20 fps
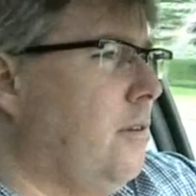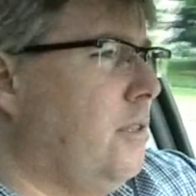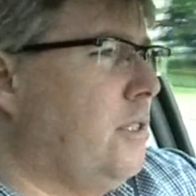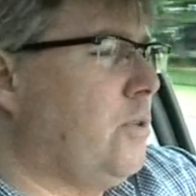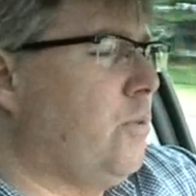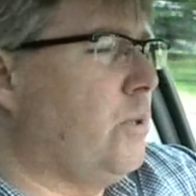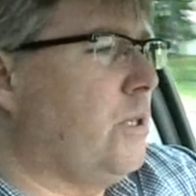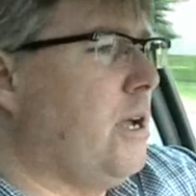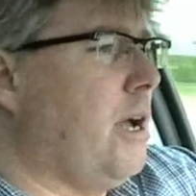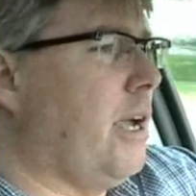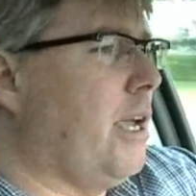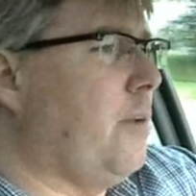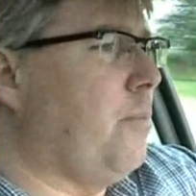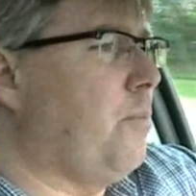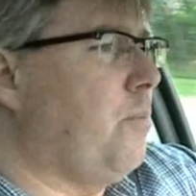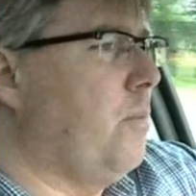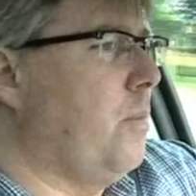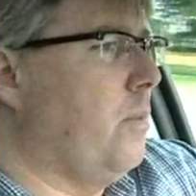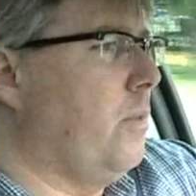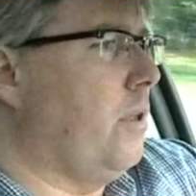So we're talking,
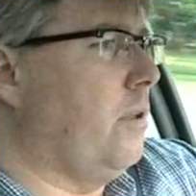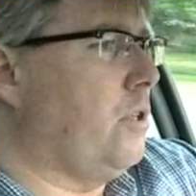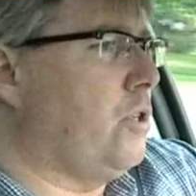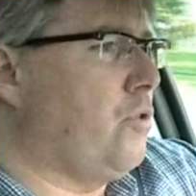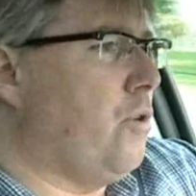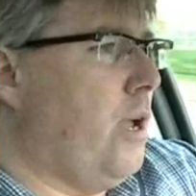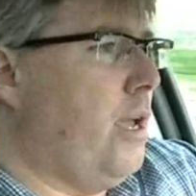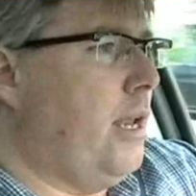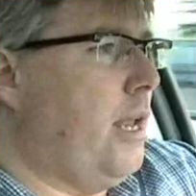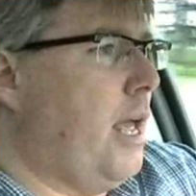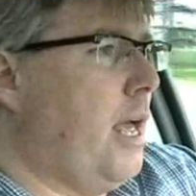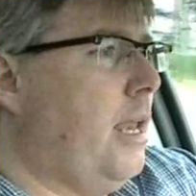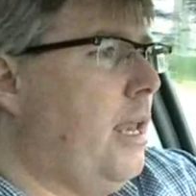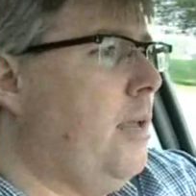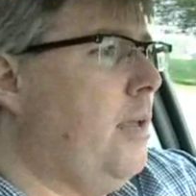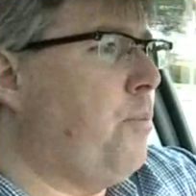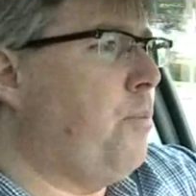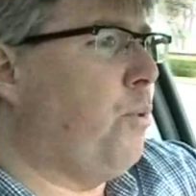they'll trade any